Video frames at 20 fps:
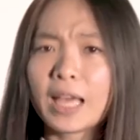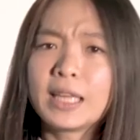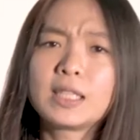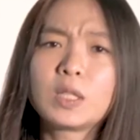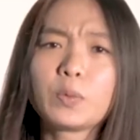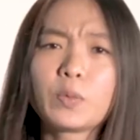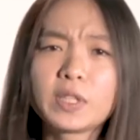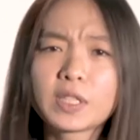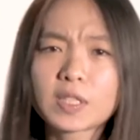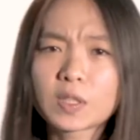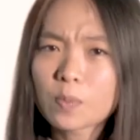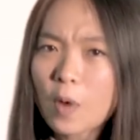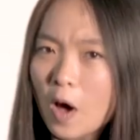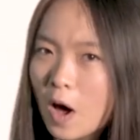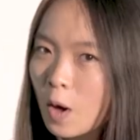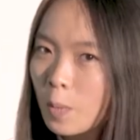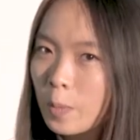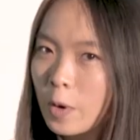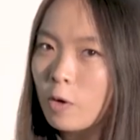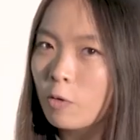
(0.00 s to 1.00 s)
So one
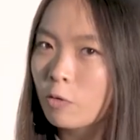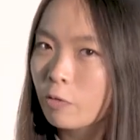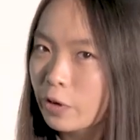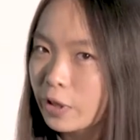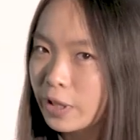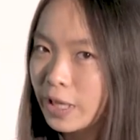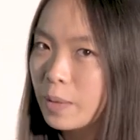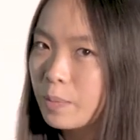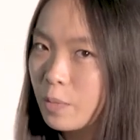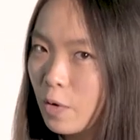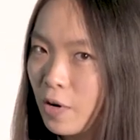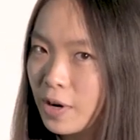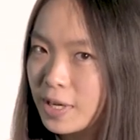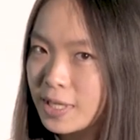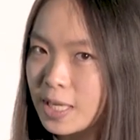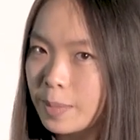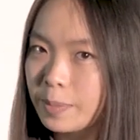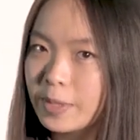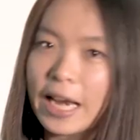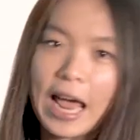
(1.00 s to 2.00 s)
small but really important
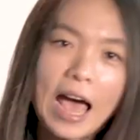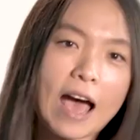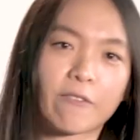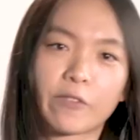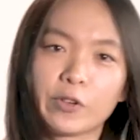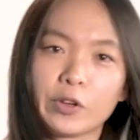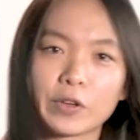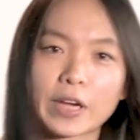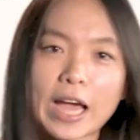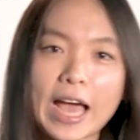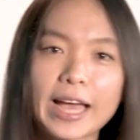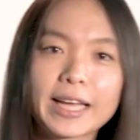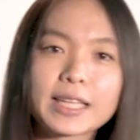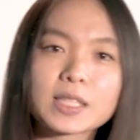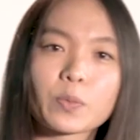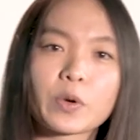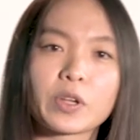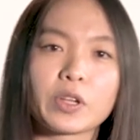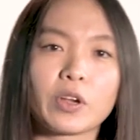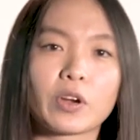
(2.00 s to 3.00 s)
tip that I have for you
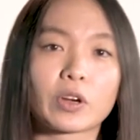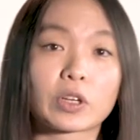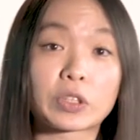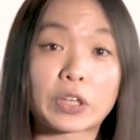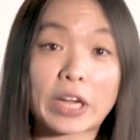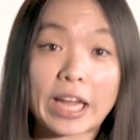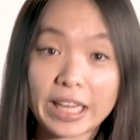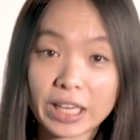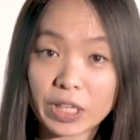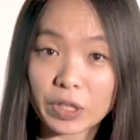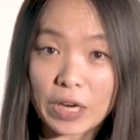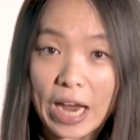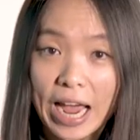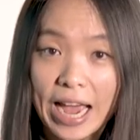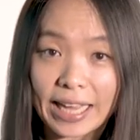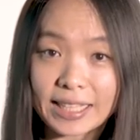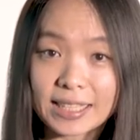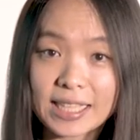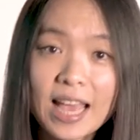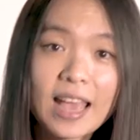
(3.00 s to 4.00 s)
guys when you're creating your
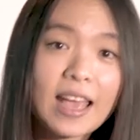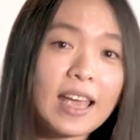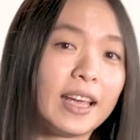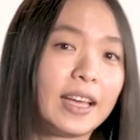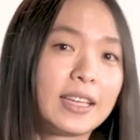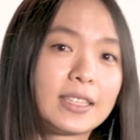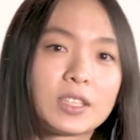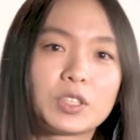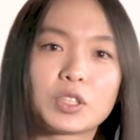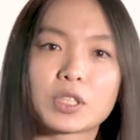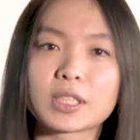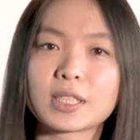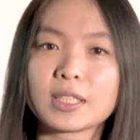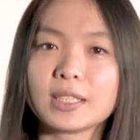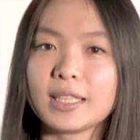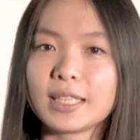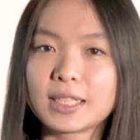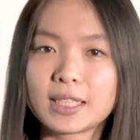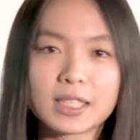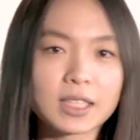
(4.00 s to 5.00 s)
ads is to just
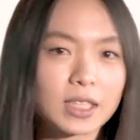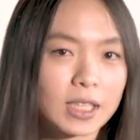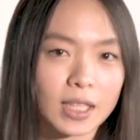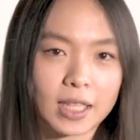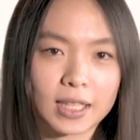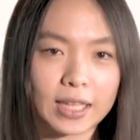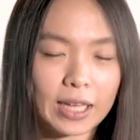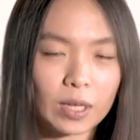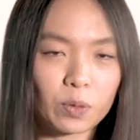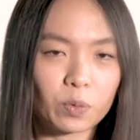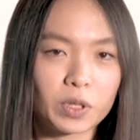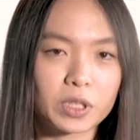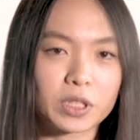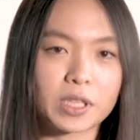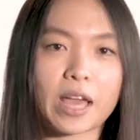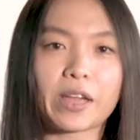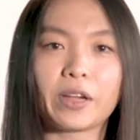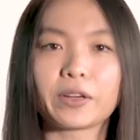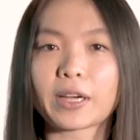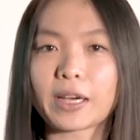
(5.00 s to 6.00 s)
listen to the language
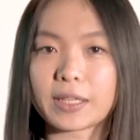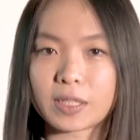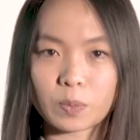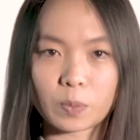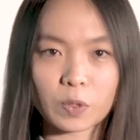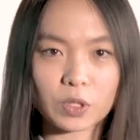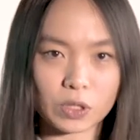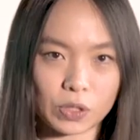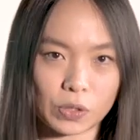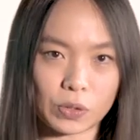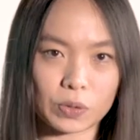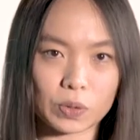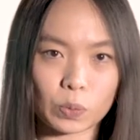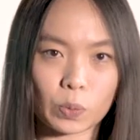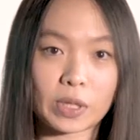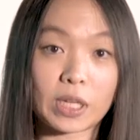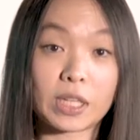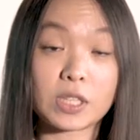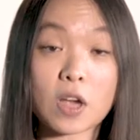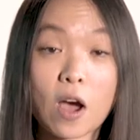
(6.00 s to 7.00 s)
that your customers use
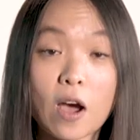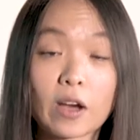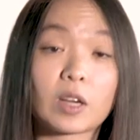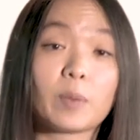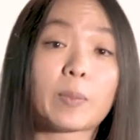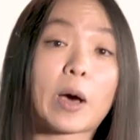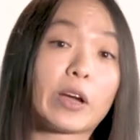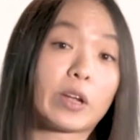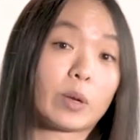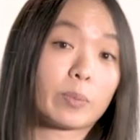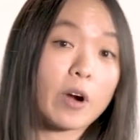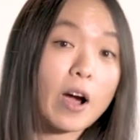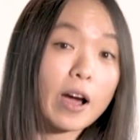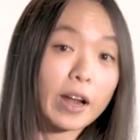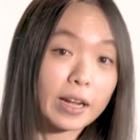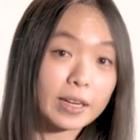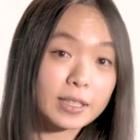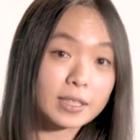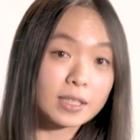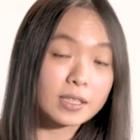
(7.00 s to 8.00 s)
when they talk about your
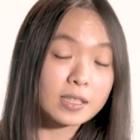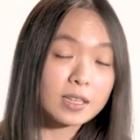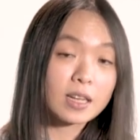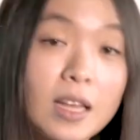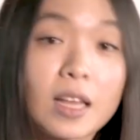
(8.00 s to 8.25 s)
product.